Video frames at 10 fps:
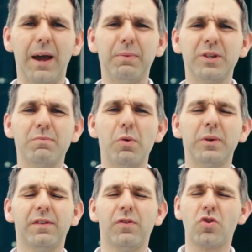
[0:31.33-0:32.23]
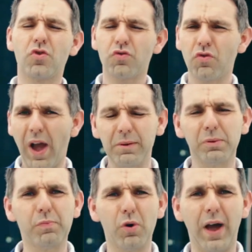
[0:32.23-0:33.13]
It was a moment of
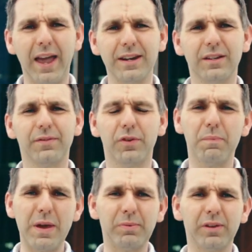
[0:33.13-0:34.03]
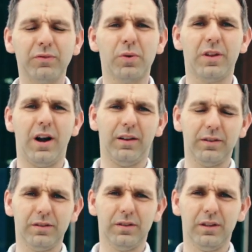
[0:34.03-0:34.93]
incredible pride for the people of Northern Ireland.